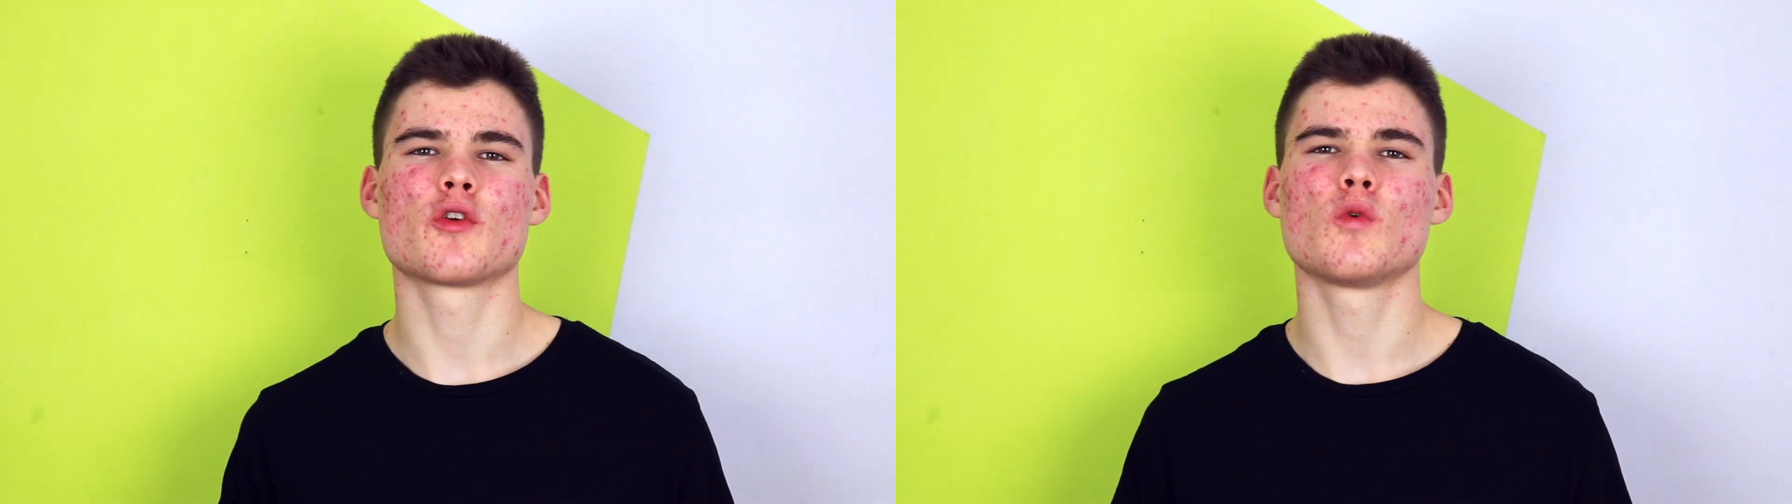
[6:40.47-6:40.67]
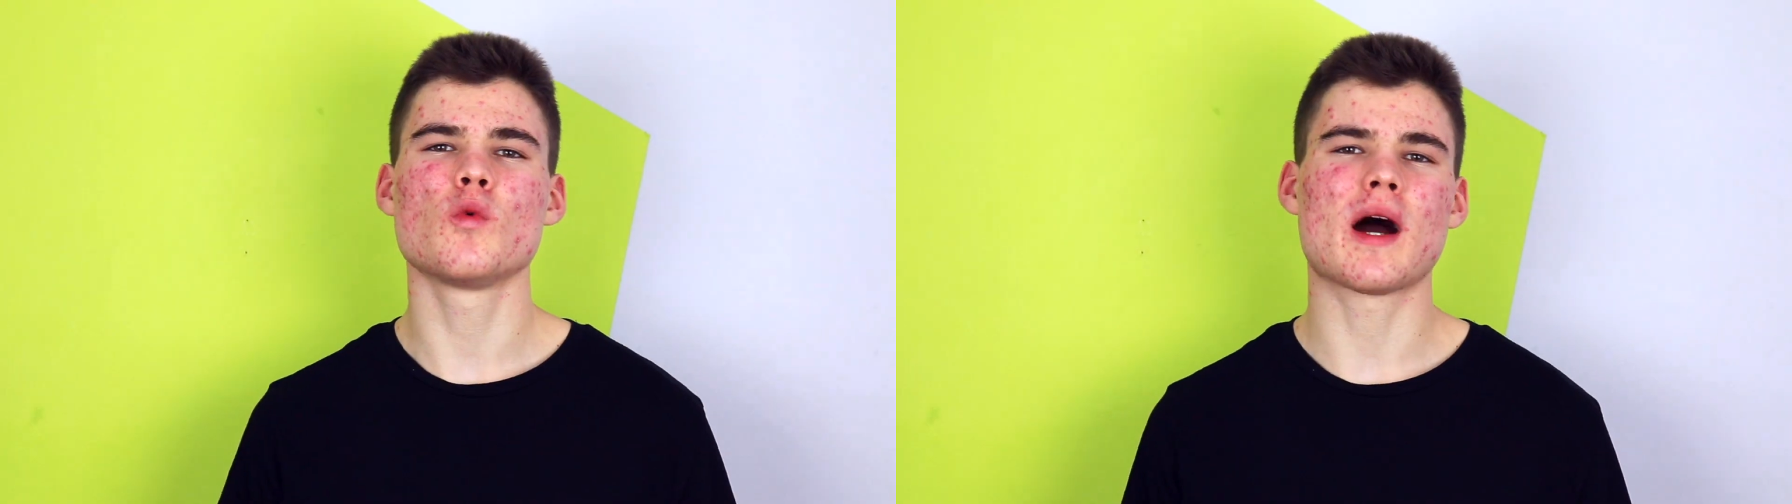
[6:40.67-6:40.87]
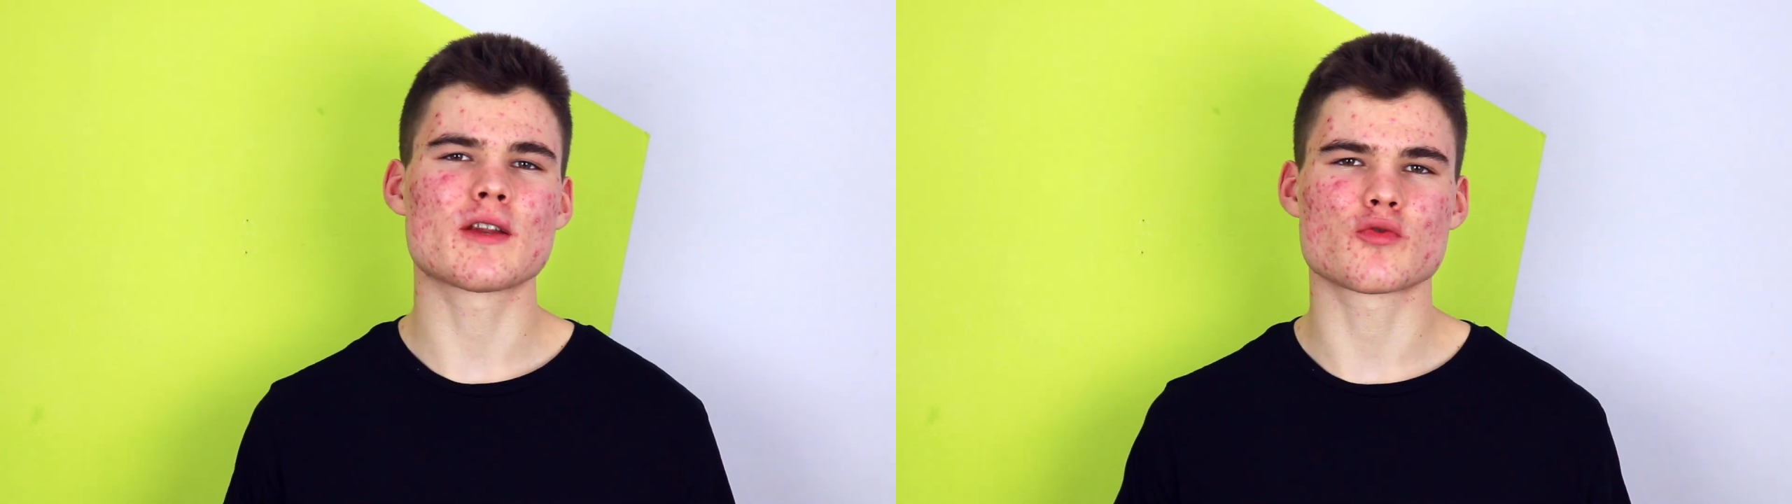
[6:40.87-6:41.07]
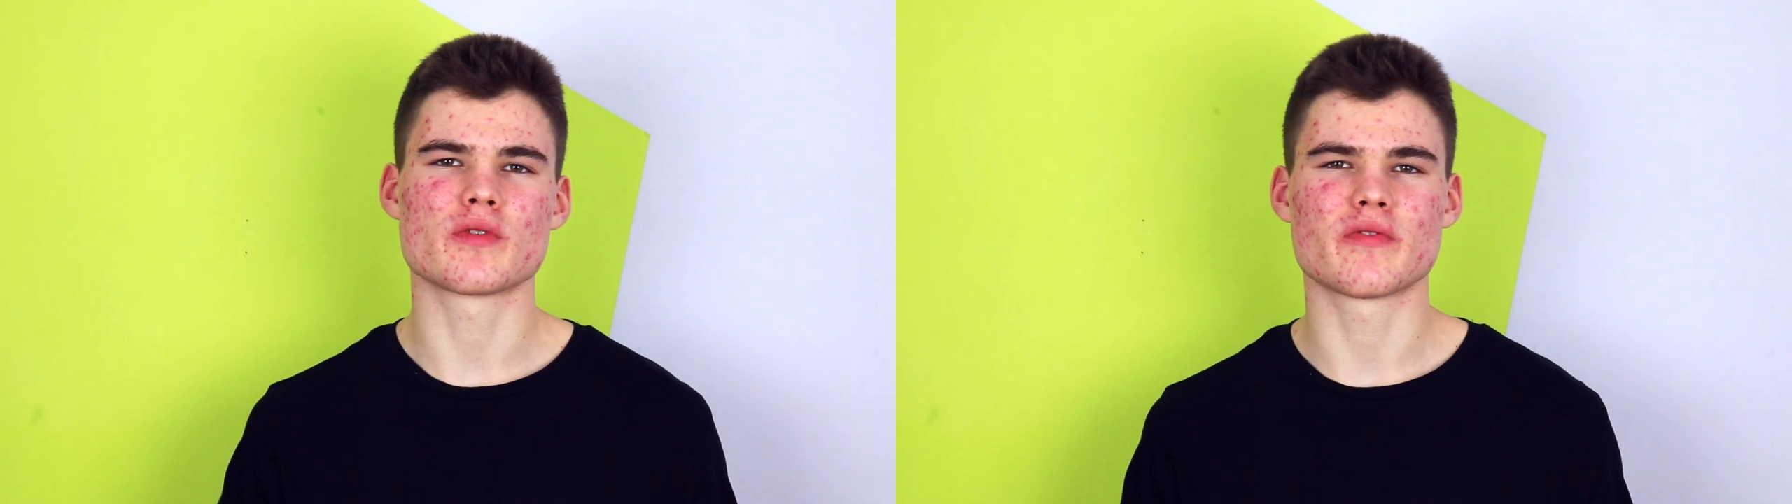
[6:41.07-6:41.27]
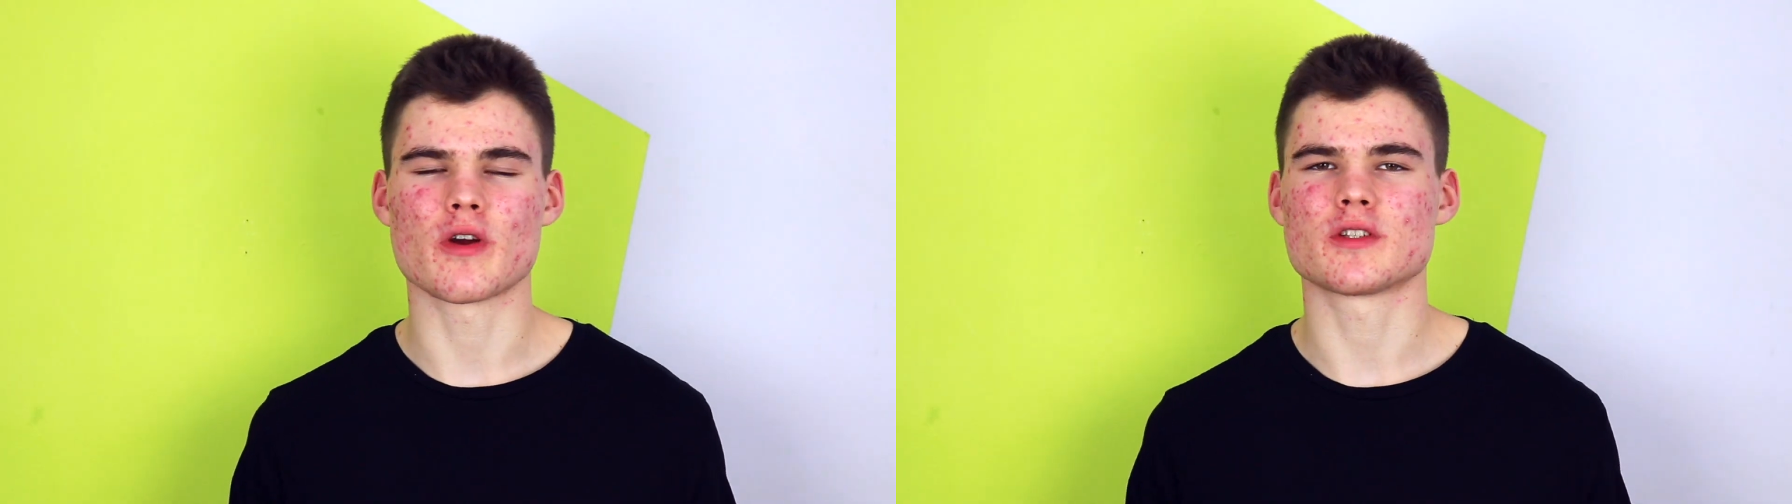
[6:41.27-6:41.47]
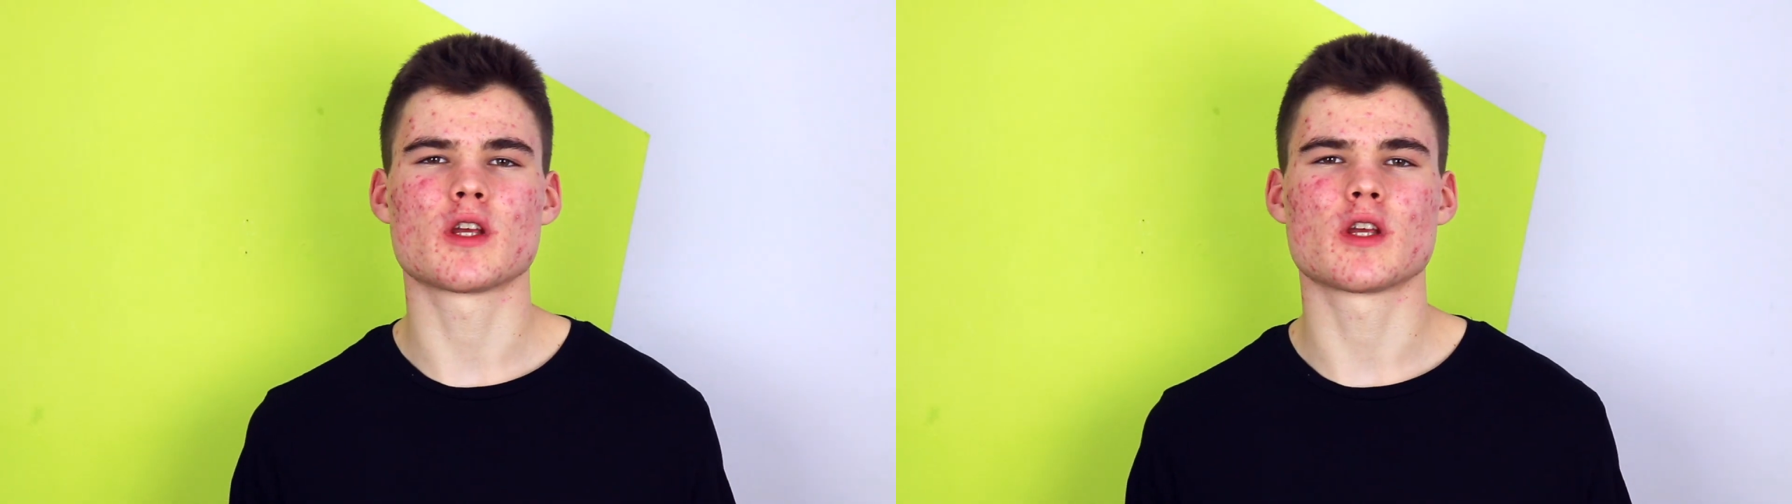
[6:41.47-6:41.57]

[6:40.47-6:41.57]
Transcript: on all Android phones,